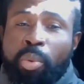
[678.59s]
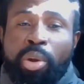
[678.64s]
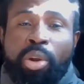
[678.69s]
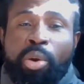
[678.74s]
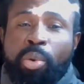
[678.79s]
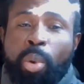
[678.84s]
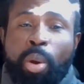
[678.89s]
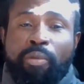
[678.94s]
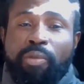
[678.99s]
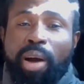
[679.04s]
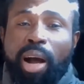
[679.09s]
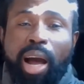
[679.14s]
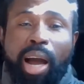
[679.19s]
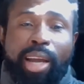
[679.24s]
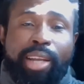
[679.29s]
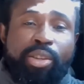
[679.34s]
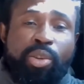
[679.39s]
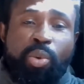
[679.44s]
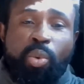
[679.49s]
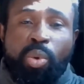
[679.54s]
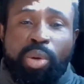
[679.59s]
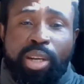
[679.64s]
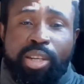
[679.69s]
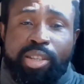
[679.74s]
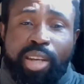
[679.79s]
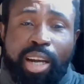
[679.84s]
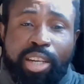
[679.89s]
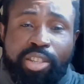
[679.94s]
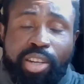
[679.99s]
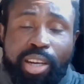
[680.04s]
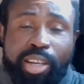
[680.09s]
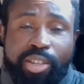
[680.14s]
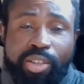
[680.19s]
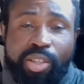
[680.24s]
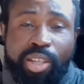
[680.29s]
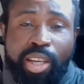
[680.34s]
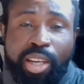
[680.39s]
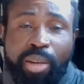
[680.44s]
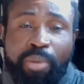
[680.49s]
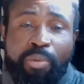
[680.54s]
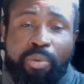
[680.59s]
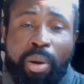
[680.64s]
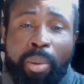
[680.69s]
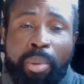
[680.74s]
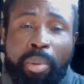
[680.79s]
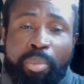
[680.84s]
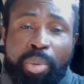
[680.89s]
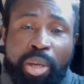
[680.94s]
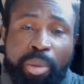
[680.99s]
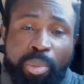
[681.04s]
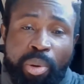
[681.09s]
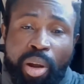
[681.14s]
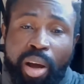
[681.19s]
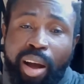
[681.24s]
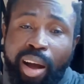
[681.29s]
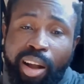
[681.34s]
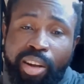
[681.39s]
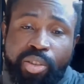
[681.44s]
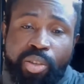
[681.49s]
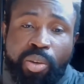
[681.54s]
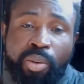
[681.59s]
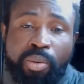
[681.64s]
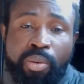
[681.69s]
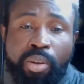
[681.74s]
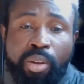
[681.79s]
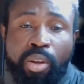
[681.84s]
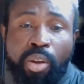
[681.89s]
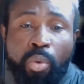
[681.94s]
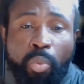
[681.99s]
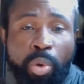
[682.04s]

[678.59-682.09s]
We don't know if iTunes is actually stealing from the people also.